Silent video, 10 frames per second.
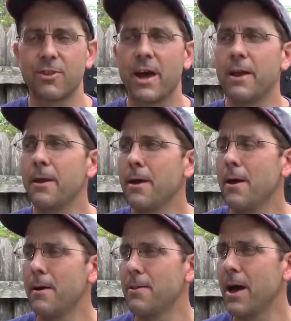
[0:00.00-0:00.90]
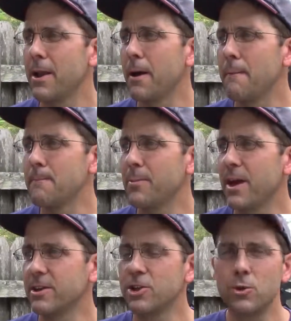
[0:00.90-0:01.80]

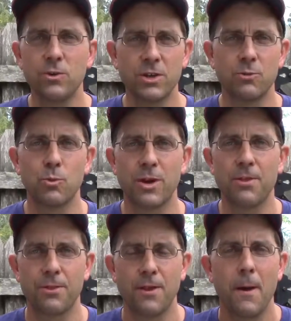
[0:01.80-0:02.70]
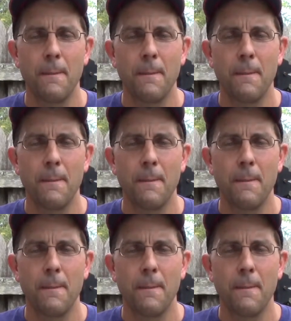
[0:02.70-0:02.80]
that union with